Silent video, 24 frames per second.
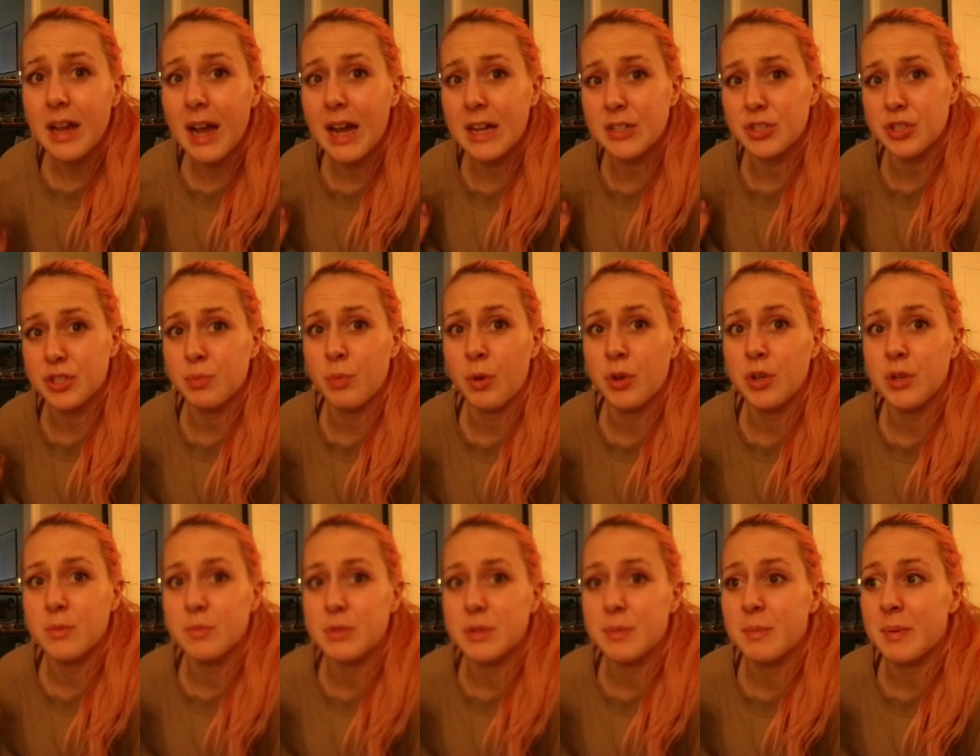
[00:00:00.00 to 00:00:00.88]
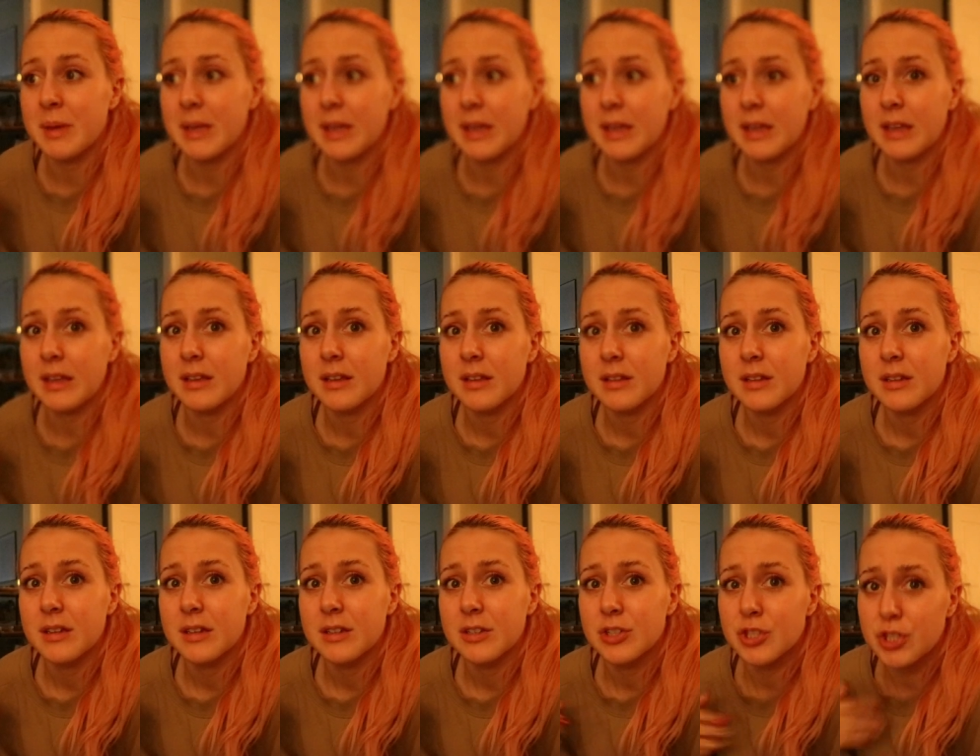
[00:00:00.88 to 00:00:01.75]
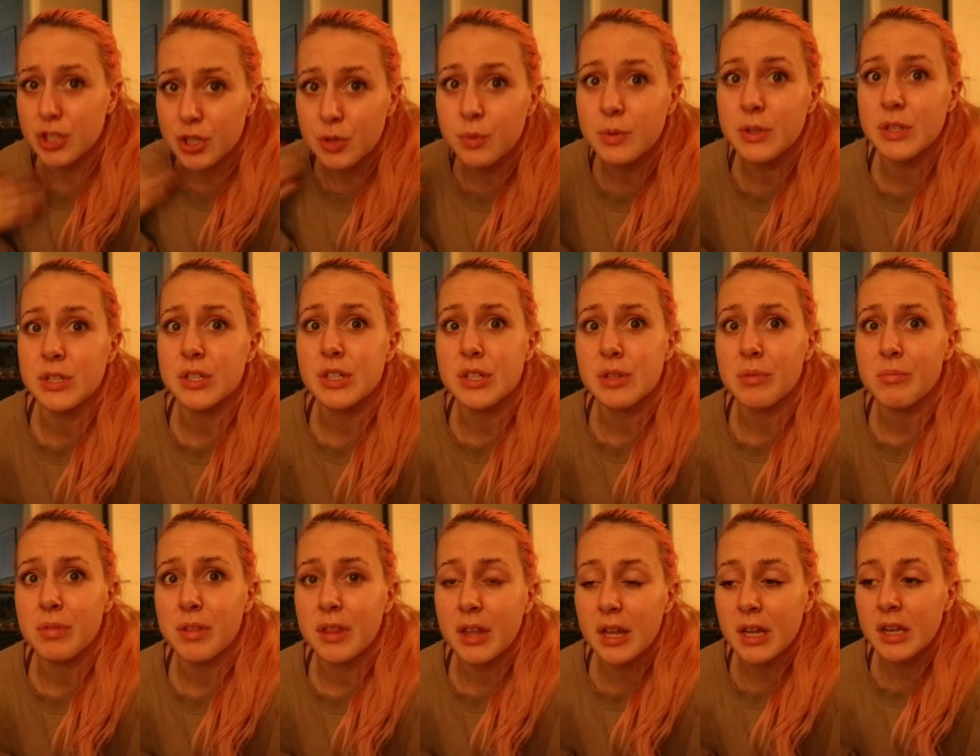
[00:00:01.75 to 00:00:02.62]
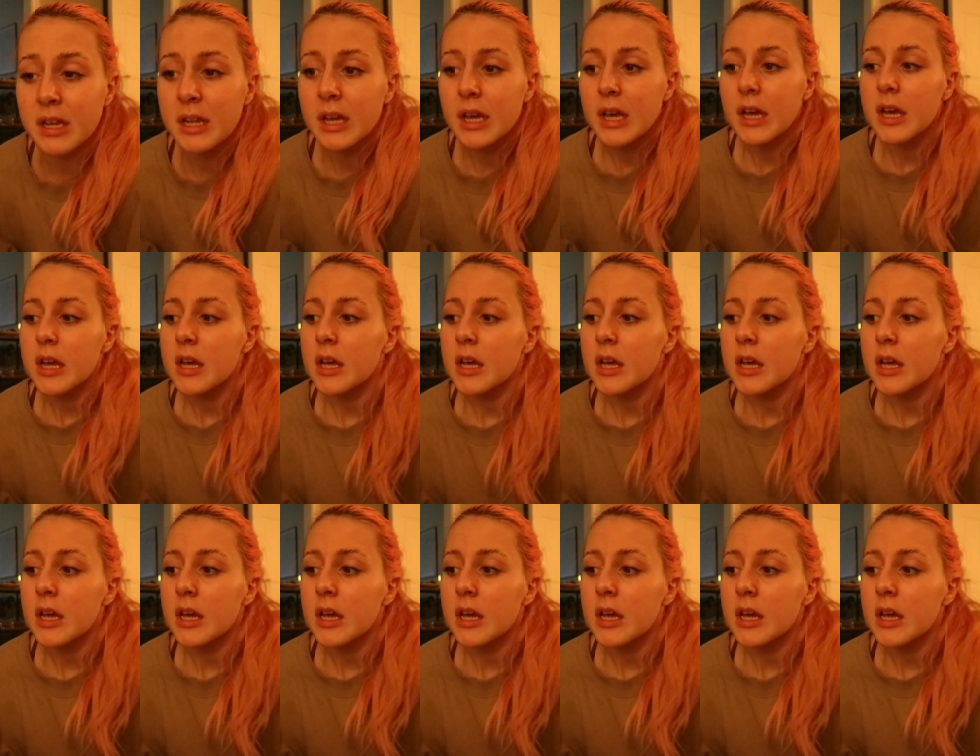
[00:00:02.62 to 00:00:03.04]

I just want him to be doing something.